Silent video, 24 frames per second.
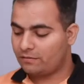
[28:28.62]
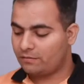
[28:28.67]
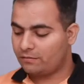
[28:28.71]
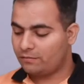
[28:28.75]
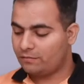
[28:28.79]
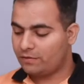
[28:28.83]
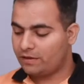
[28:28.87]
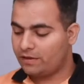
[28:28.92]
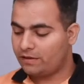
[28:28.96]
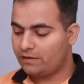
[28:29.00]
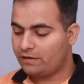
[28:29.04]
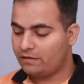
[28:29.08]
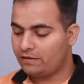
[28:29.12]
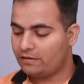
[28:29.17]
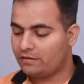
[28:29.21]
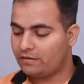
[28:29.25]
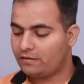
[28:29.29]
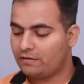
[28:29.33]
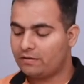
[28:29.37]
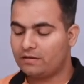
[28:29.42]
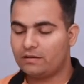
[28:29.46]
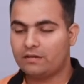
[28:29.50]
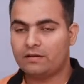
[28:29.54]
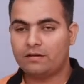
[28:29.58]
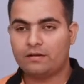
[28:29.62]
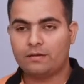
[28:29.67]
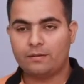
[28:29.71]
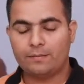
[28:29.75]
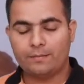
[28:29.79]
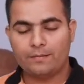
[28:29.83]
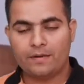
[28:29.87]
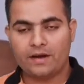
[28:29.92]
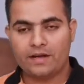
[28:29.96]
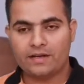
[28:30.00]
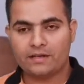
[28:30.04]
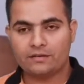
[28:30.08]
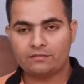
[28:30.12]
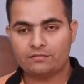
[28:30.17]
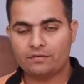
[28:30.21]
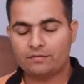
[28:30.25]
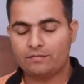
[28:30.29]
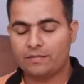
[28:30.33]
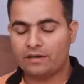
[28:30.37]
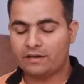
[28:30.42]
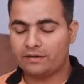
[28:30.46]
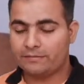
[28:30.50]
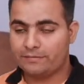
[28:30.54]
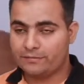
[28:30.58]
1 minus
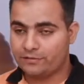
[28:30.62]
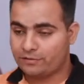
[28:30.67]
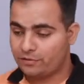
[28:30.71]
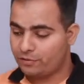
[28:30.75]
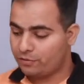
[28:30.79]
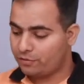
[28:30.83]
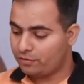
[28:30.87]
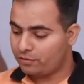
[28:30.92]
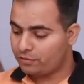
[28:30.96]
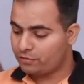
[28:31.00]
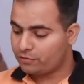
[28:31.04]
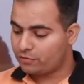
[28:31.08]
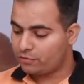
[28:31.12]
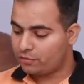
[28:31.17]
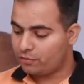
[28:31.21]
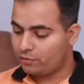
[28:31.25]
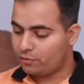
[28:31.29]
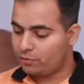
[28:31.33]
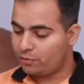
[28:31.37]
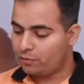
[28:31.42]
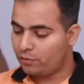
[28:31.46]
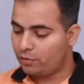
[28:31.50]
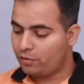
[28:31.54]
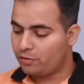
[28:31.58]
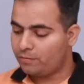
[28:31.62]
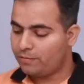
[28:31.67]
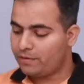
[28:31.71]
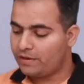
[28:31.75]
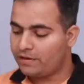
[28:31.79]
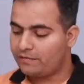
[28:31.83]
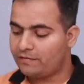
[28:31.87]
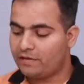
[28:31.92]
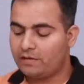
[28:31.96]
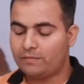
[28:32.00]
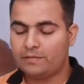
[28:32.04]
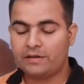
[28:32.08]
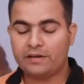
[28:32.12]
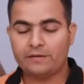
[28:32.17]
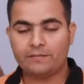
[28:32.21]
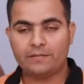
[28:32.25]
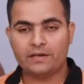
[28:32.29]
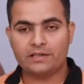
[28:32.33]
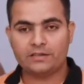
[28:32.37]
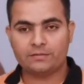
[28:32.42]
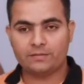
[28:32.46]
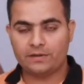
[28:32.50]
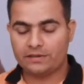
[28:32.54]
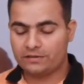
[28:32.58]
1 becomes 0, so whole b will be
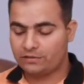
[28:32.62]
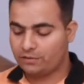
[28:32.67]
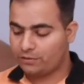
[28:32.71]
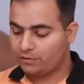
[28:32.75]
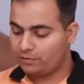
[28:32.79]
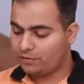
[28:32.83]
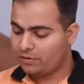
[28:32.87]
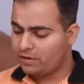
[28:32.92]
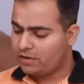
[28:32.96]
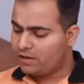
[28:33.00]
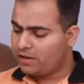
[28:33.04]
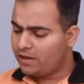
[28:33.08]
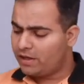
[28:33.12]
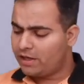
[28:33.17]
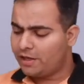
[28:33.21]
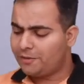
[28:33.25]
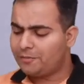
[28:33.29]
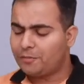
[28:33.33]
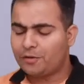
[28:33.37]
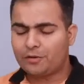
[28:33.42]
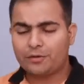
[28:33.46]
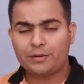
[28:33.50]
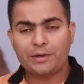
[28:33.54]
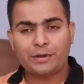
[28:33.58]
replaced by 0. I'm not